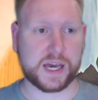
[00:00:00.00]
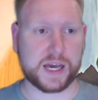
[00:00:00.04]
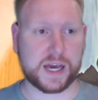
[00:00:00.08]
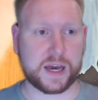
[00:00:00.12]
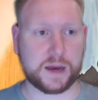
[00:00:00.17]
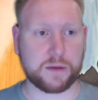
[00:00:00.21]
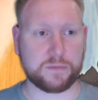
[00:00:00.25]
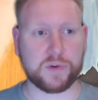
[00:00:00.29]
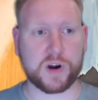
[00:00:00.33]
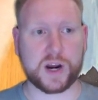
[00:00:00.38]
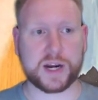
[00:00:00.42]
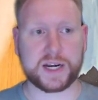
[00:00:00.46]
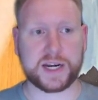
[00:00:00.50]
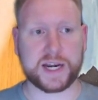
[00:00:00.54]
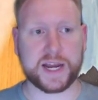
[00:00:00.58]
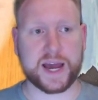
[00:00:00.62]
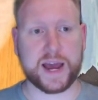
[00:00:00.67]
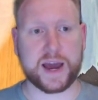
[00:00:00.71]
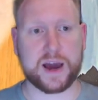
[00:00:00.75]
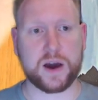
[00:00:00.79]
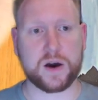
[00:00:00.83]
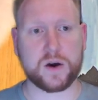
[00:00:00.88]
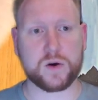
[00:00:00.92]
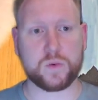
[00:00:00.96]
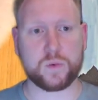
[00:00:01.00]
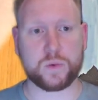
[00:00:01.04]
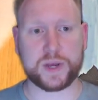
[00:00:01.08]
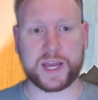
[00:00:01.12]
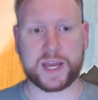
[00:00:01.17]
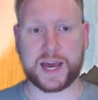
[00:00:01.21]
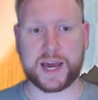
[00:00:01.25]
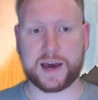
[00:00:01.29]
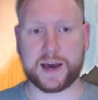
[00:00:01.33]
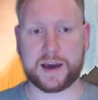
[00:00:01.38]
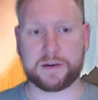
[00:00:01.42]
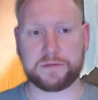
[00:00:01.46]
And right now we
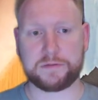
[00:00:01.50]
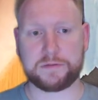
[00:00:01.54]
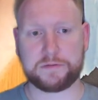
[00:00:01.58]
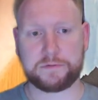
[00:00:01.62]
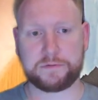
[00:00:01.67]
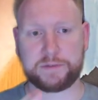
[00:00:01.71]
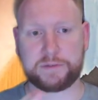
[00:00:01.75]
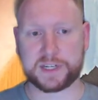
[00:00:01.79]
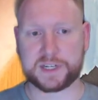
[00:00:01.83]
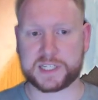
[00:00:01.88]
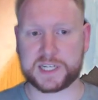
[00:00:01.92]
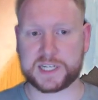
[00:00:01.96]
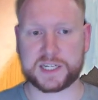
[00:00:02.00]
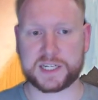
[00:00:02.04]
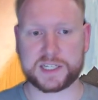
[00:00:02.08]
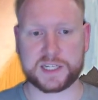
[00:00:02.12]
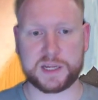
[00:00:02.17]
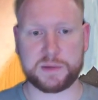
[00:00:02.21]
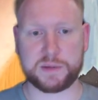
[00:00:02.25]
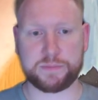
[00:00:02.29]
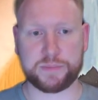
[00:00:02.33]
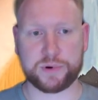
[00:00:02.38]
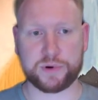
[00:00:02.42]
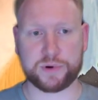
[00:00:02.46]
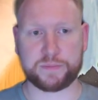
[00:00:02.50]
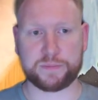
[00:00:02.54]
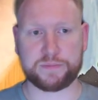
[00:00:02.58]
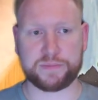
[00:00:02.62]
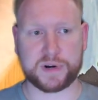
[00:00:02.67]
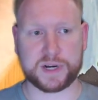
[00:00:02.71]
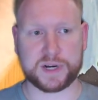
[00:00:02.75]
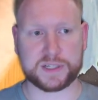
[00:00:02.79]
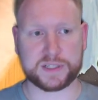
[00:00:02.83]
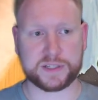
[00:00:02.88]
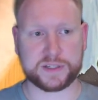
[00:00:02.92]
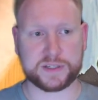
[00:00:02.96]
have fantastic board
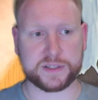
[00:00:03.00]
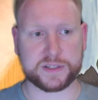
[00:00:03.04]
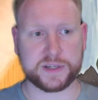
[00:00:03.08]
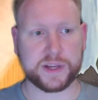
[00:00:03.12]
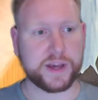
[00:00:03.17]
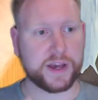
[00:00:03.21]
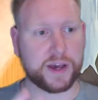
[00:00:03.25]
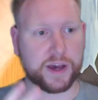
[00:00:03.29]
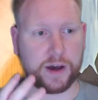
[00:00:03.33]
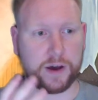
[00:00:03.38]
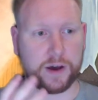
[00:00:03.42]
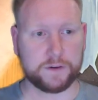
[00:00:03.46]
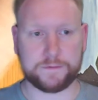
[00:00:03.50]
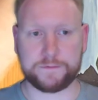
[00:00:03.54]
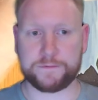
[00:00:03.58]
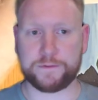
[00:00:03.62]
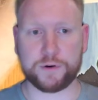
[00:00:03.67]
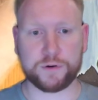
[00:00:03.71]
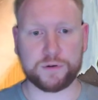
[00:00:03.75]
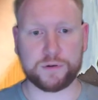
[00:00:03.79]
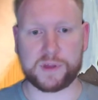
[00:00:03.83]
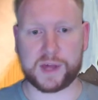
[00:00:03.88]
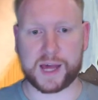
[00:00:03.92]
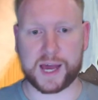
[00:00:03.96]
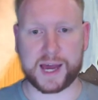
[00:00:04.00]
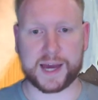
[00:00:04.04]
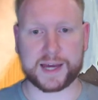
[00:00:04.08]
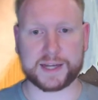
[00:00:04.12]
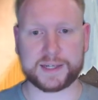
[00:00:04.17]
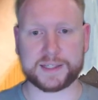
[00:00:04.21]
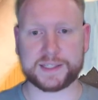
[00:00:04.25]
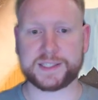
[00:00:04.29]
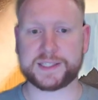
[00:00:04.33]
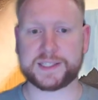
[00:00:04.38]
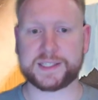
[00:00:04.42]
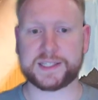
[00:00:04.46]
presence, a full
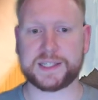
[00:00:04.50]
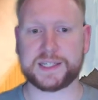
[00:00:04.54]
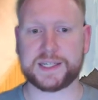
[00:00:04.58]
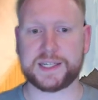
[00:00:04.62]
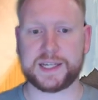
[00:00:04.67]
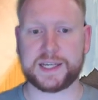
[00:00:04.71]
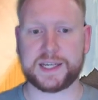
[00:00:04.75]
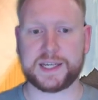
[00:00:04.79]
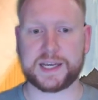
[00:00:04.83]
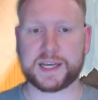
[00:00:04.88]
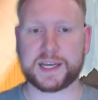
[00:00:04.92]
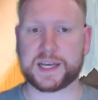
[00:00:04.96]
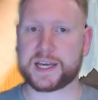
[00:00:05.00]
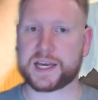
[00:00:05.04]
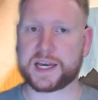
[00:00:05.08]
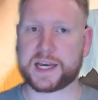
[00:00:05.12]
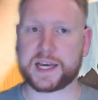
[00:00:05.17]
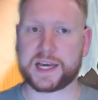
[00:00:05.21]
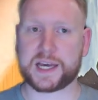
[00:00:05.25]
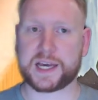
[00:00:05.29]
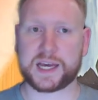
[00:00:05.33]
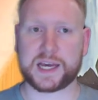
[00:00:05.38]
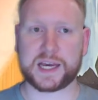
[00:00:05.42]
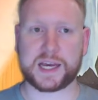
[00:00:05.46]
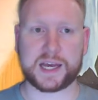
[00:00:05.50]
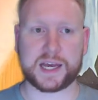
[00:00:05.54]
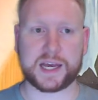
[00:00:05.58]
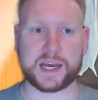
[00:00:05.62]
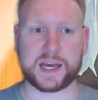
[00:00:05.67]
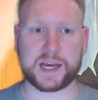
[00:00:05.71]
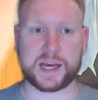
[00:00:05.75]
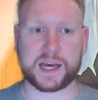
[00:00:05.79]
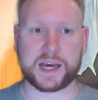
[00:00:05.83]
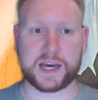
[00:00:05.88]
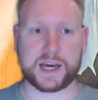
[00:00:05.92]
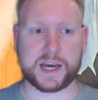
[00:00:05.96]
hand.
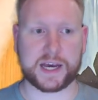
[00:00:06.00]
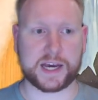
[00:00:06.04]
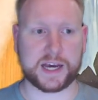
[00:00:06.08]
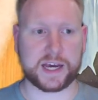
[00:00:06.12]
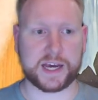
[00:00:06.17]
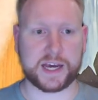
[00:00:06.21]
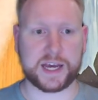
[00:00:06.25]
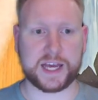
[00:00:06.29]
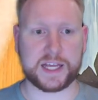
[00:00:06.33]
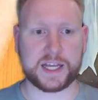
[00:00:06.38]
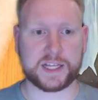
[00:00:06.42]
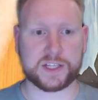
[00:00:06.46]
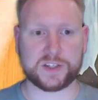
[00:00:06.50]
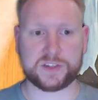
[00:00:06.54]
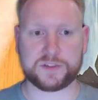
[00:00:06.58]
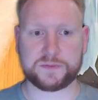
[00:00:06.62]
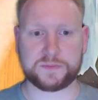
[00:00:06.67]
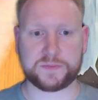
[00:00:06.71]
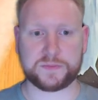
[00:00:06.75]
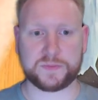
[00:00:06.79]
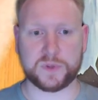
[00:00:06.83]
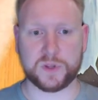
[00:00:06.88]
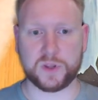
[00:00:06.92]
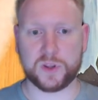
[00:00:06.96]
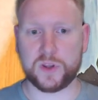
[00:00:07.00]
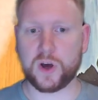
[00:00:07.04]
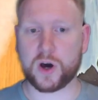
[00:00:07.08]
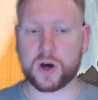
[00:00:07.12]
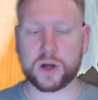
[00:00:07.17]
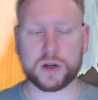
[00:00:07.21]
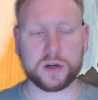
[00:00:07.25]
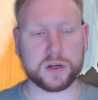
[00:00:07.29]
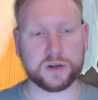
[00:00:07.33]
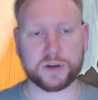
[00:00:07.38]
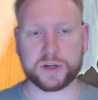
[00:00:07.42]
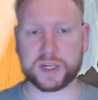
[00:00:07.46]
It's
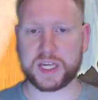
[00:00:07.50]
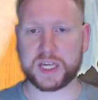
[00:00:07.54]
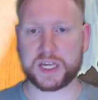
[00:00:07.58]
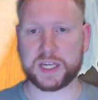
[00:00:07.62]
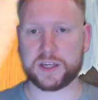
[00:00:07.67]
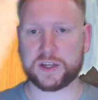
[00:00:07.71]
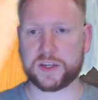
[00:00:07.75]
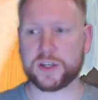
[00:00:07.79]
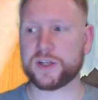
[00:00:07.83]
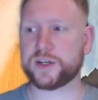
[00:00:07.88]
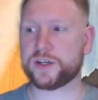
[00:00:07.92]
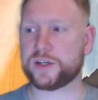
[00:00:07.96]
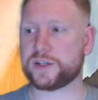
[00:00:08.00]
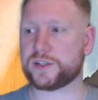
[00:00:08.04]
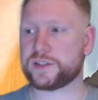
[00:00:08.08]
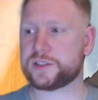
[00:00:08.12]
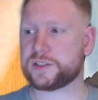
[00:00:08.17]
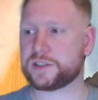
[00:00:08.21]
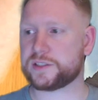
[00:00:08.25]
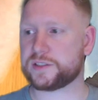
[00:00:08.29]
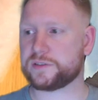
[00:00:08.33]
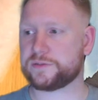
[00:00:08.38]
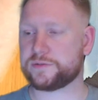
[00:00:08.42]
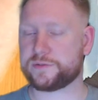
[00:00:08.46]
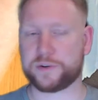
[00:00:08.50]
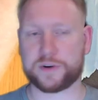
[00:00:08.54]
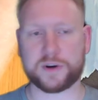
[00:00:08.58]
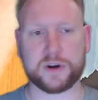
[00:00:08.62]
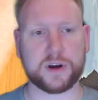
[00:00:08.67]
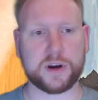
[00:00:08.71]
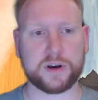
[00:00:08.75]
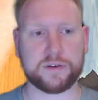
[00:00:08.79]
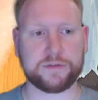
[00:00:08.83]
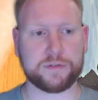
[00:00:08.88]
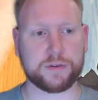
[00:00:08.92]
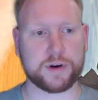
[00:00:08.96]
not looking good for
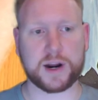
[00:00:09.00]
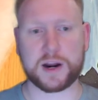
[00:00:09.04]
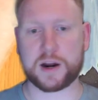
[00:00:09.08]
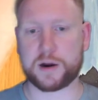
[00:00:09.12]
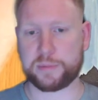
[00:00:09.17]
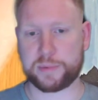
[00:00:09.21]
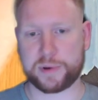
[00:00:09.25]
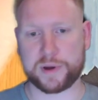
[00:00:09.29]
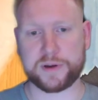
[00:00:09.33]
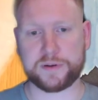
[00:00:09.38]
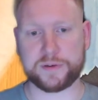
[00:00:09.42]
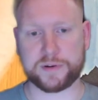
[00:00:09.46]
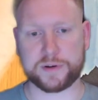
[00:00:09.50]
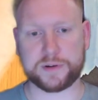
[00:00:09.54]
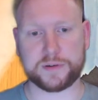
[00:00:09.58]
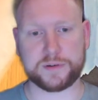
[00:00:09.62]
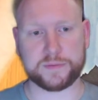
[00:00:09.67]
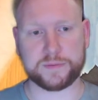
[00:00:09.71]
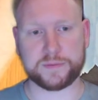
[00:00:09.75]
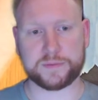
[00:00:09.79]
our opponent.